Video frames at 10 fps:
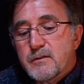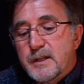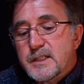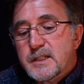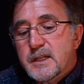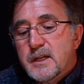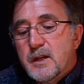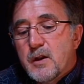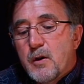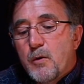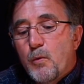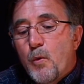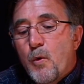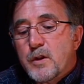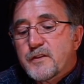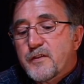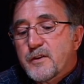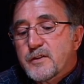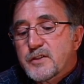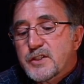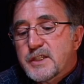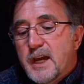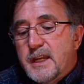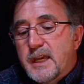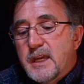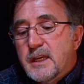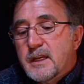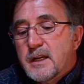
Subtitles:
risk warrants further study.